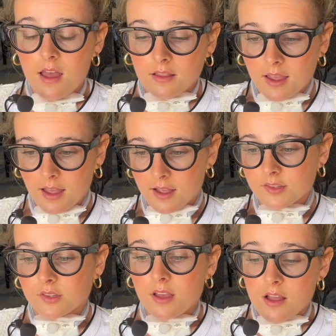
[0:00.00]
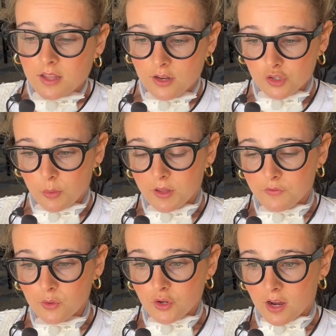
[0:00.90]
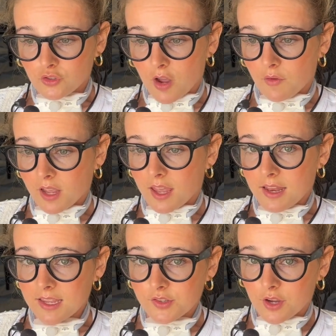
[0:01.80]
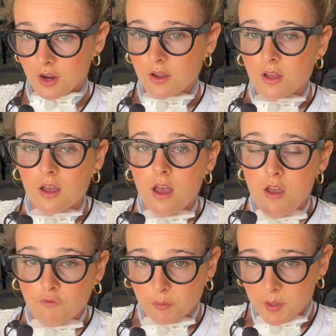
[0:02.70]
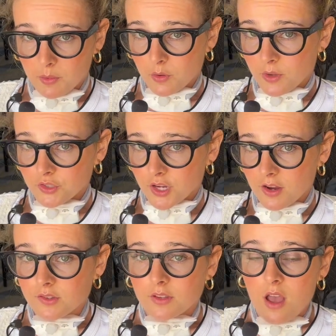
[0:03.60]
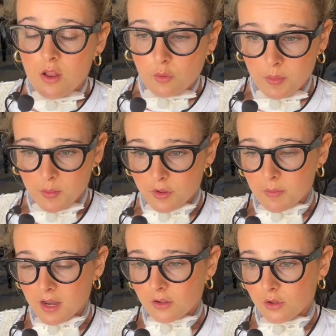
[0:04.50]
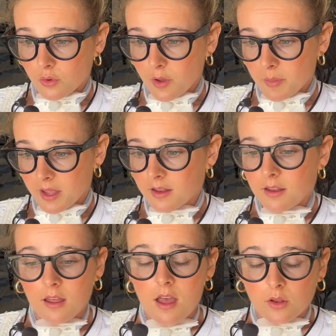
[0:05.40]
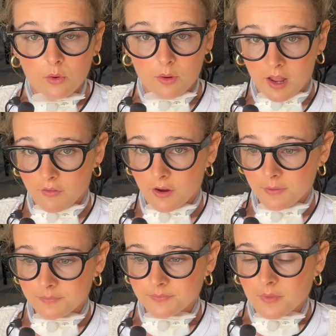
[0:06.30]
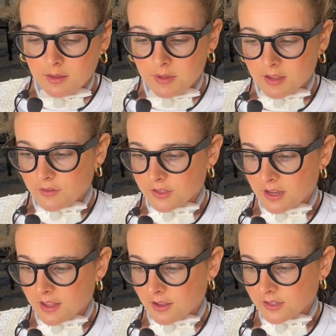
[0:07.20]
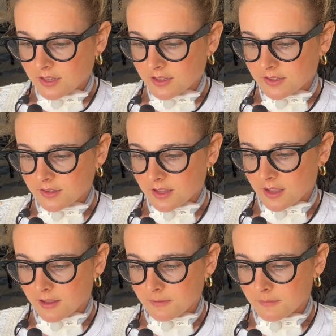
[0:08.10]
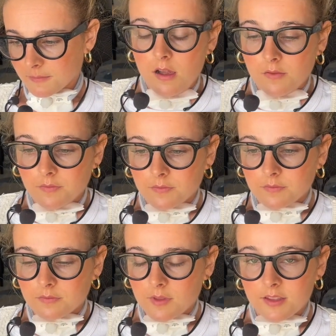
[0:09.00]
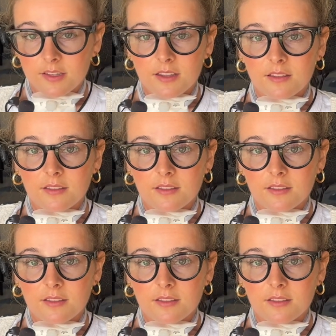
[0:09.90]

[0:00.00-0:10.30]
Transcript: And I just hope in the future air travel can get easier for people in wheelchairs, or people with medical equipment, or whatever. Let me think if there's anything else I need to say. That's it.